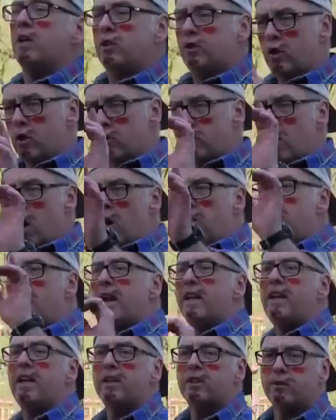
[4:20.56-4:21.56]
So
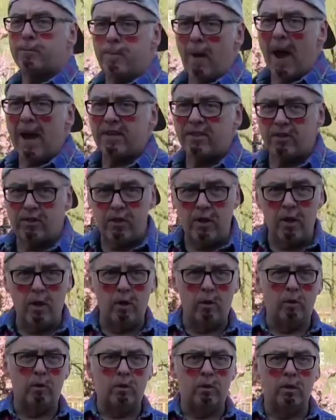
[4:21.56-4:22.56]
nobody expects
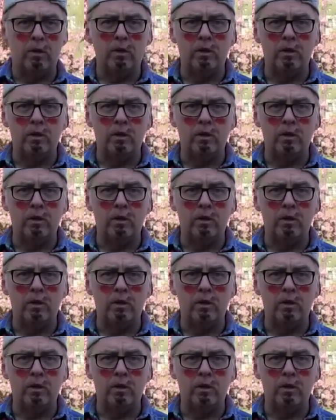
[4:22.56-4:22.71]
you.